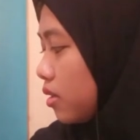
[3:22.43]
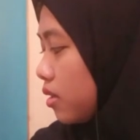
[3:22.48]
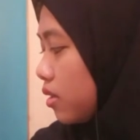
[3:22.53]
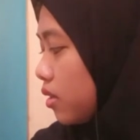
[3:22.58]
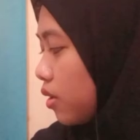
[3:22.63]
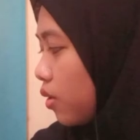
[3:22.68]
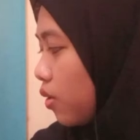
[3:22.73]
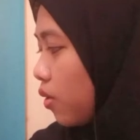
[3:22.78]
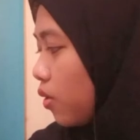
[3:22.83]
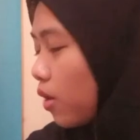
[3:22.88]

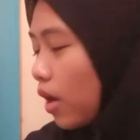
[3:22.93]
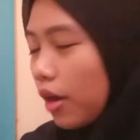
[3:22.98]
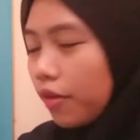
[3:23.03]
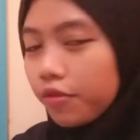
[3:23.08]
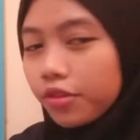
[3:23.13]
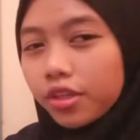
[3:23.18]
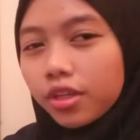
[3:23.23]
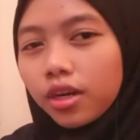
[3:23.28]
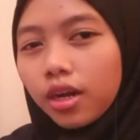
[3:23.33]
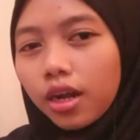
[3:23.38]
So
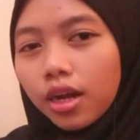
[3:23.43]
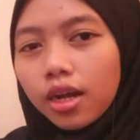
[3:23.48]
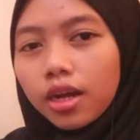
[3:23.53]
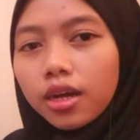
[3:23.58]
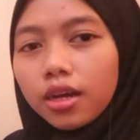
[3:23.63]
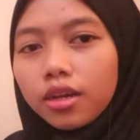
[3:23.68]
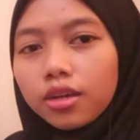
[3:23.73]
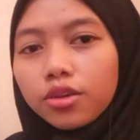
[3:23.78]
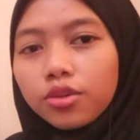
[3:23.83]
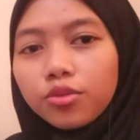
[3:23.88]
after
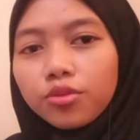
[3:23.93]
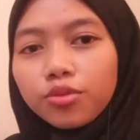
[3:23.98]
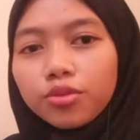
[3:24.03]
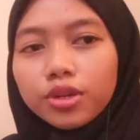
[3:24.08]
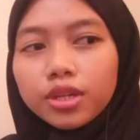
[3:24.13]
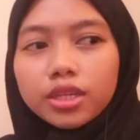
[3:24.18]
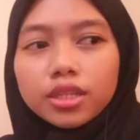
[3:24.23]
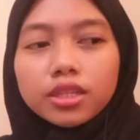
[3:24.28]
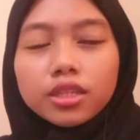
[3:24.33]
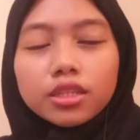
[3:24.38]
I
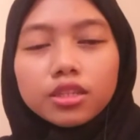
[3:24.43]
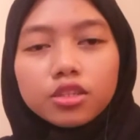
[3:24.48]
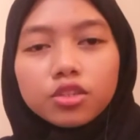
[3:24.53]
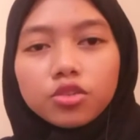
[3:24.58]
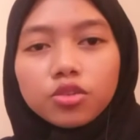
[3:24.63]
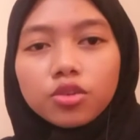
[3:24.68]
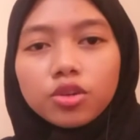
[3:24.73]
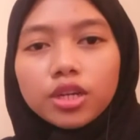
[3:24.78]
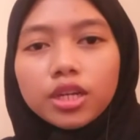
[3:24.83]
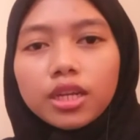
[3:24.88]
read this
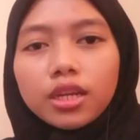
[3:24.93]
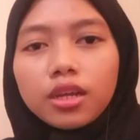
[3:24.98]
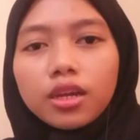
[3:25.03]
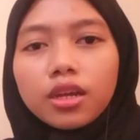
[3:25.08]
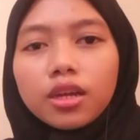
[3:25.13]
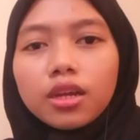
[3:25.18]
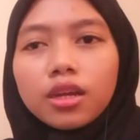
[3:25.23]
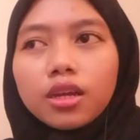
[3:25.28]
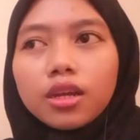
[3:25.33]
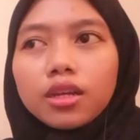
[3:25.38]
story,
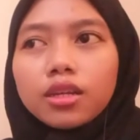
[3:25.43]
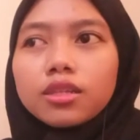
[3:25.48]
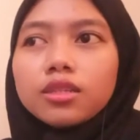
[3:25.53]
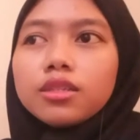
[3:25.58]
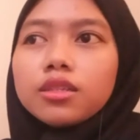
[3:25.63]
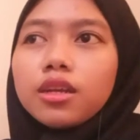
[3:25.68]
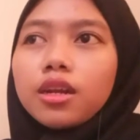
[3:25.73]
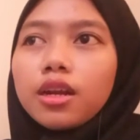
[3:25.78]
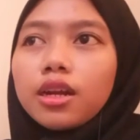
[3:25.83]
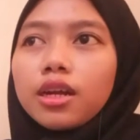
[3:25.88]

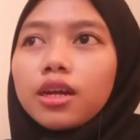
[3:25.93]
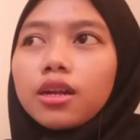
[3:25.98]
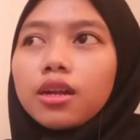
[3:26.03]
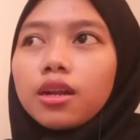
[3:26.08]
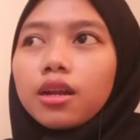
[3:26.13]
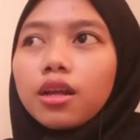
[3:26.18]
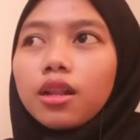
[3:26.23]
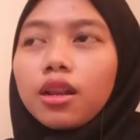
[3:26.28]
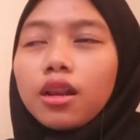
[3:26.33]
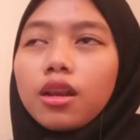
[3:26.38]
there are
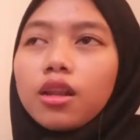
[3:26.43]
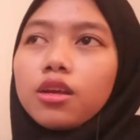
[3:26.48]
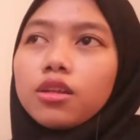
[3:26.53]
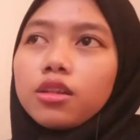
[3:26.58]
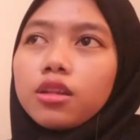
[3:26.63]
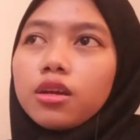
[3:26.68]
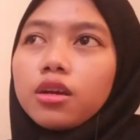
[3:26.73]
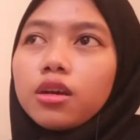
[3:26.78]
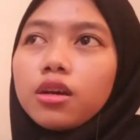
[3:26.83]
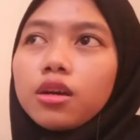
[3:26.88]
a lot
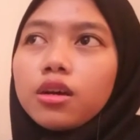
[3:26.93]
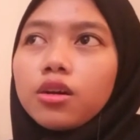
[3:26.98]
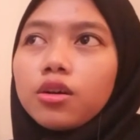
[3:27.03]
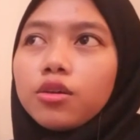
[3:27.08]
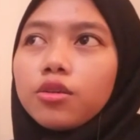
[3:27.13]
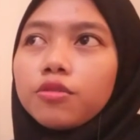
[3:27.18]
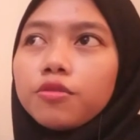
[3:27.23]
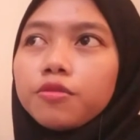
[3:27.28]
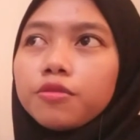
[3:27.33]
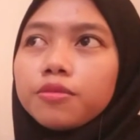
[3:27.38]

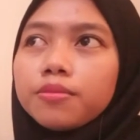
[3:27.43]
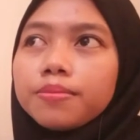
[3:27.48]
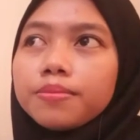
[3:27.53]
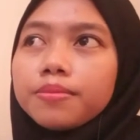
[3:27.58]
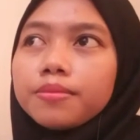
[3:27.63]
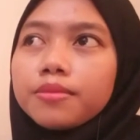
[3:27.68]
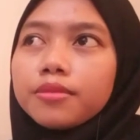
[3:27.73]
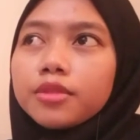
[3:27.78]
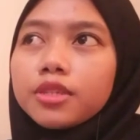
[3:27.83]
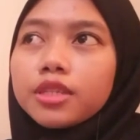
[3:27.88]
of
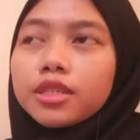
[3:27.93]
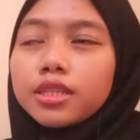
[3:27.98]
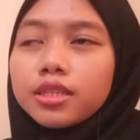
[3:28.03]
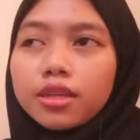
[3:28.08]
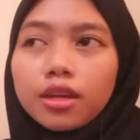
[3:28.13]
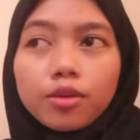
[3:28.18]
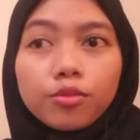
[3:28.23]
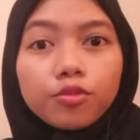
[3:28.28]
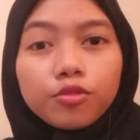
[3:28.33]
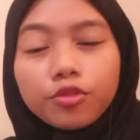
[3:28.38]

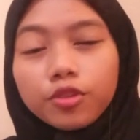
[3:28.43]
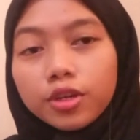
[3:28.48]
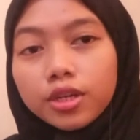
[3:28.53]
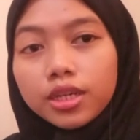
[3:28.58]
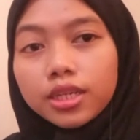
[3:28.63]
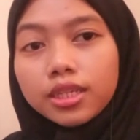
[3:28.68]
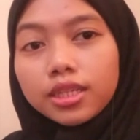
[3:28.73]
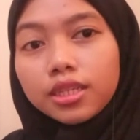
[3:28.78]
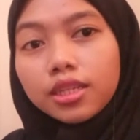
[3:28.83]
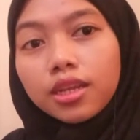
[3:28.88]
some
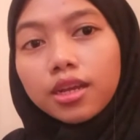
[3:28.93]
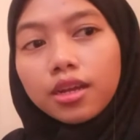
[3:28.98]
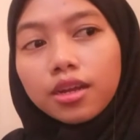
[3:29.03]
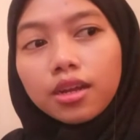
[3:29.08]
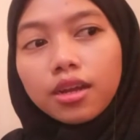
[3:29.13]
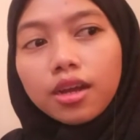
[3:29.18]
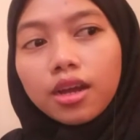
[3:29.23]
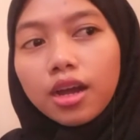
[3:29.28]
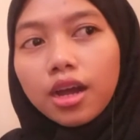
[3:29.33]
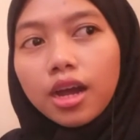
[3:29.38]
words that
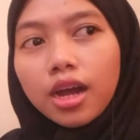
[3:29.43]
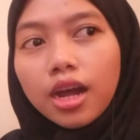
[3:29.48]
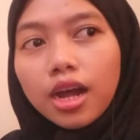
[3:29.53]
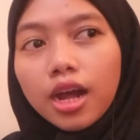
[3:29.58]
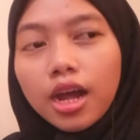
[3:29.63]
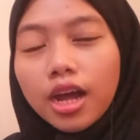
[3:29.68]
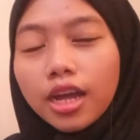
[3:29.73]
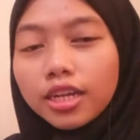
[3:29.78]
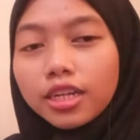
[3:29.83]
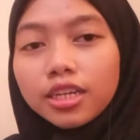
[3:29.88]

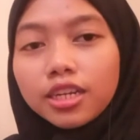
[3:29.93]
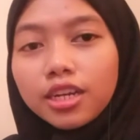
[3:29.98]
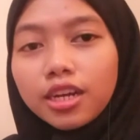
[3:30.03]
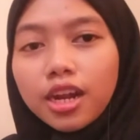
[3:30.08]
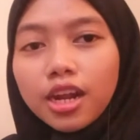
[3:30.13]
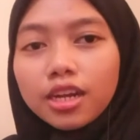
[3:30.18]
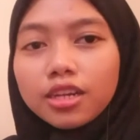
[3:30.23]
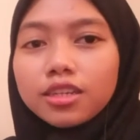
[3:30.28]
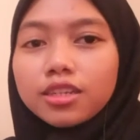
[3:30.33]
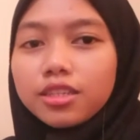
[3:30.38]
I didn't
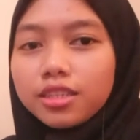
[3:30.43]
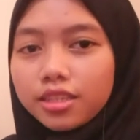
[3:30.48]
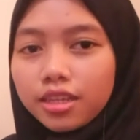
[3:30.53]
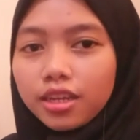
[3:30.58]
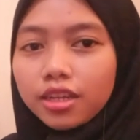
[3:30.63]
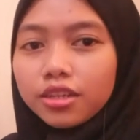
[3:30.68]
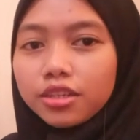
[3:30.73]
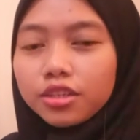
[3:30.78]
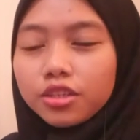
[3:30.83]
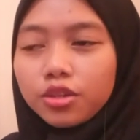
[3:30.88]

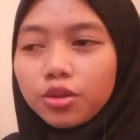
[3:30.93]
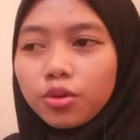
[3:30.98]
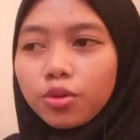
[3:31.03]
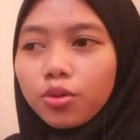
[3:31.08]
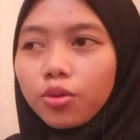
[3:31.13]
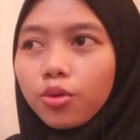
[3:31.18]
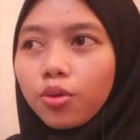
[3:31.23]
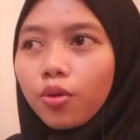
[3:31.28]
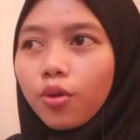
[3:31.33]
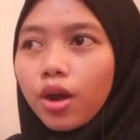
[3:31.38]
understand,
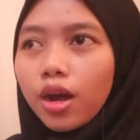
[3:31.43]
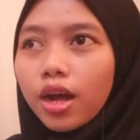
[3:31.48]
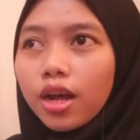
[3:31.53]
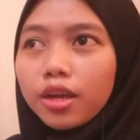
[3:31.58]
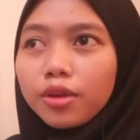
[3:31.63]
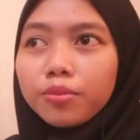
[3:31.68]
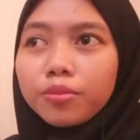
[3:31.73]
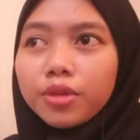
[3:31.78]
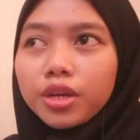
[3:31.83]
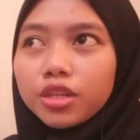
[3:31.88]
so I
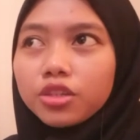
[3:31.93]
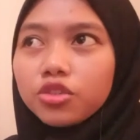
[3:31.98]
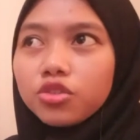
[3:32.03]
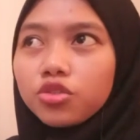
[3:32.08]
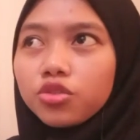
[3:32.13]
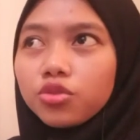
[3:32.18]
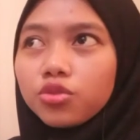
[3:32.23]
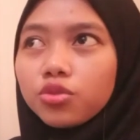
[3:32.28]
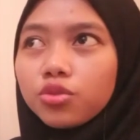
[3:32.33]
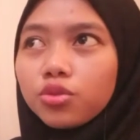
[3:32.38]
must
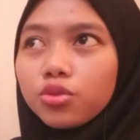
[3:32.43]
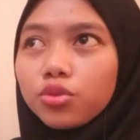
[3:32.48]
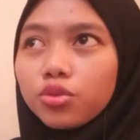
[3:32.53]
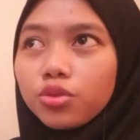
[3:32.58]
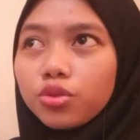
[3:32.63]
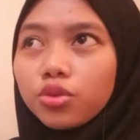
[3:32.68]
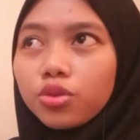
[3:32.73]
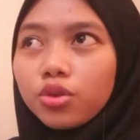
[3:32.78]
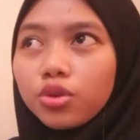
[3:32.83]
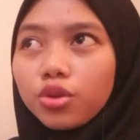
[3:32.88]
to
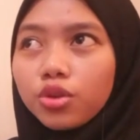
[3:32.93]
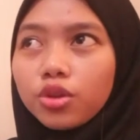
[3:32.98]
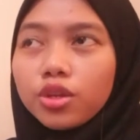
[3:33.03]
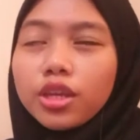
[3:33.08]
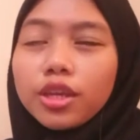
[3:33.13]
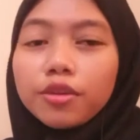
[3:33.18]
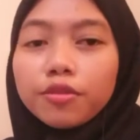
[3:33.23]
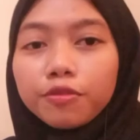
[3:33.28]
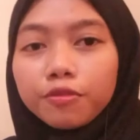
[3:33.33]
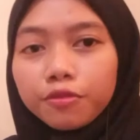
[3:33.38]

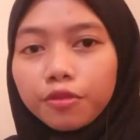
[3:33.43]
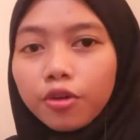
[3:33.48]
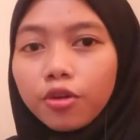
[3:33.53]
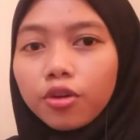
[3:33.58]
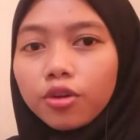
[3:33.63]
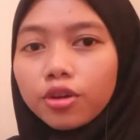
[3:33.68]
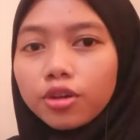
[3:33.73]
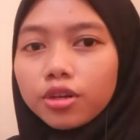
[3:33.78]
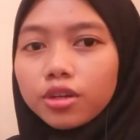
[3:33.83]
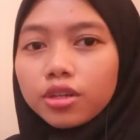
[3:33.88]
looking
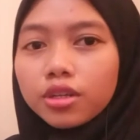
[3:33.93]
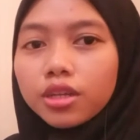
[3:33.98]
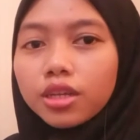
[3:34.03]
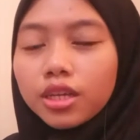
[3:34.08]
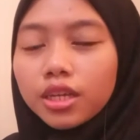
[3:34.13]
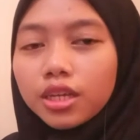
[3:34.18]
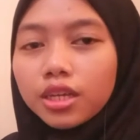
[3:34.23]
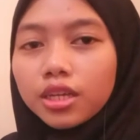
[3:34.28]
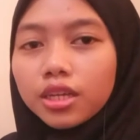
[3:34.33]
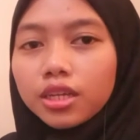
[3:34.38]
for
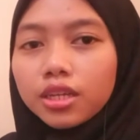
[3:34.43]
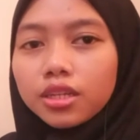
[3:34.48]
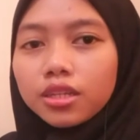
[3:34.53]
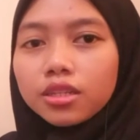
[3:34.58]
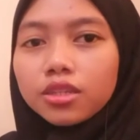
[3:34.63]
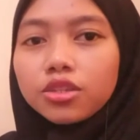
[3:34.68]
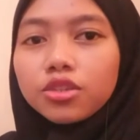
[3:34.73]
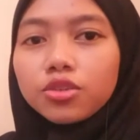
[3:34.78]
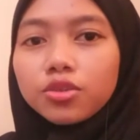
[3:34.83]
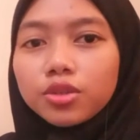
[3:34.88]

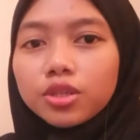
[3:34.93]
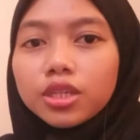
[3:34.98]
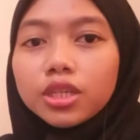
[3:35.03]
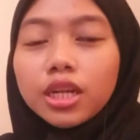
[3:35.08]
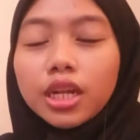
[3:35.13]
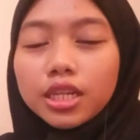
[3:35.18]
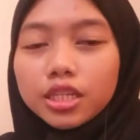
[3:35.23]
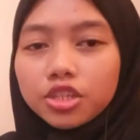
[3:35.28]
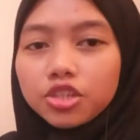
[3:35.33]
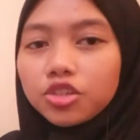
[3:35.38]
to the
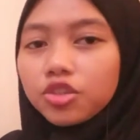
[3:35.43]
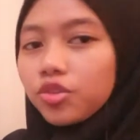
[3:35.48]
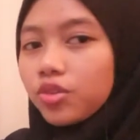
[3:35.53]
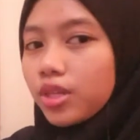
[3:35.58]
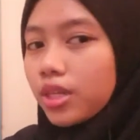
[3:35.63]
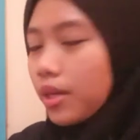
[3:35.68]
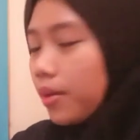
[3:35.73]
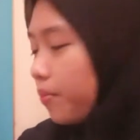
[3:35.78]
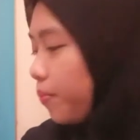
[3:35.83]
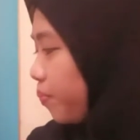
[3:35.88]

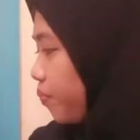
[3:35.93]
dictionary.